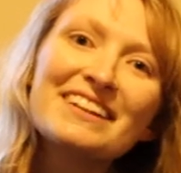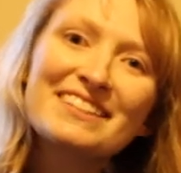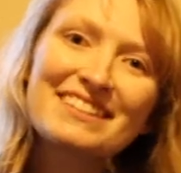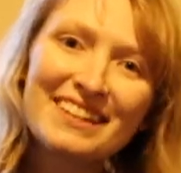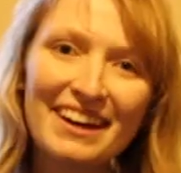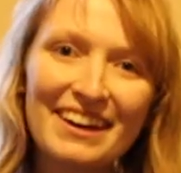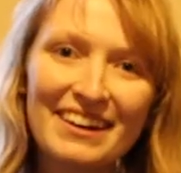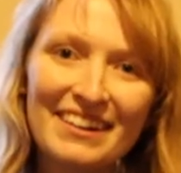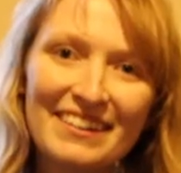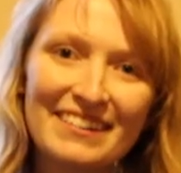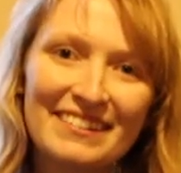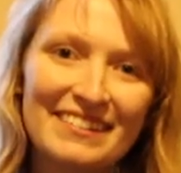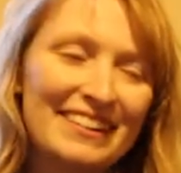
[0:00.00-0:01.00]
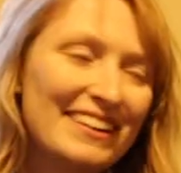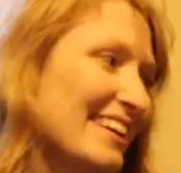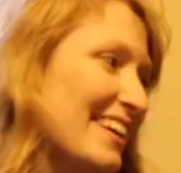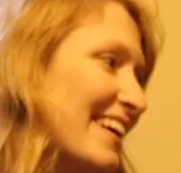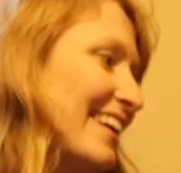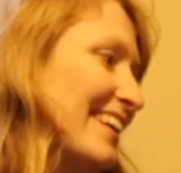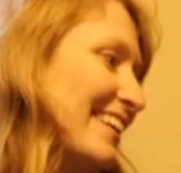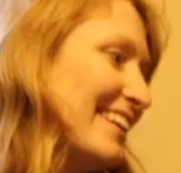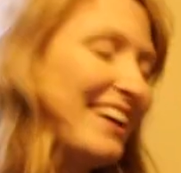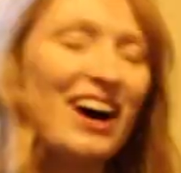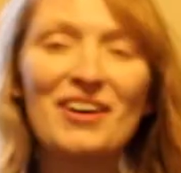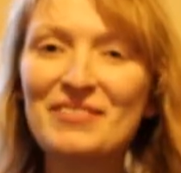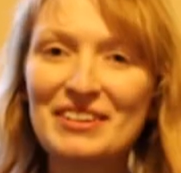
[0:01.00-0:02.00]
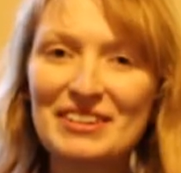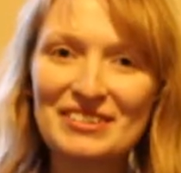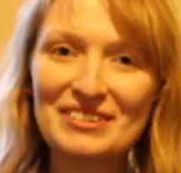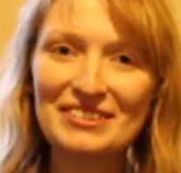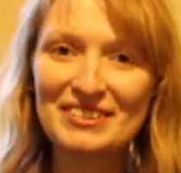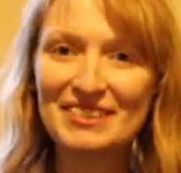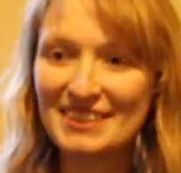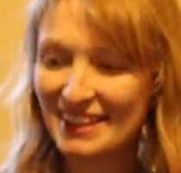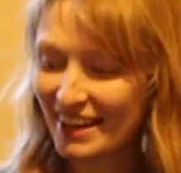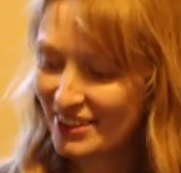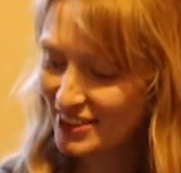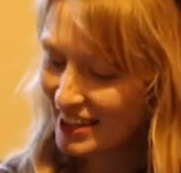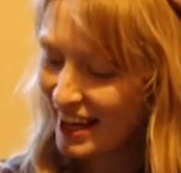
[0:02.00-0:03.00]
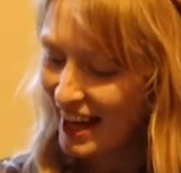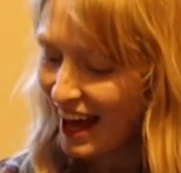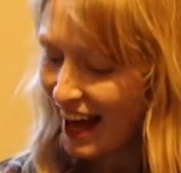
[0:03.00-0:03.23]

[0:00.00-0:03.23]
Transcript: So I'm exhausted actually,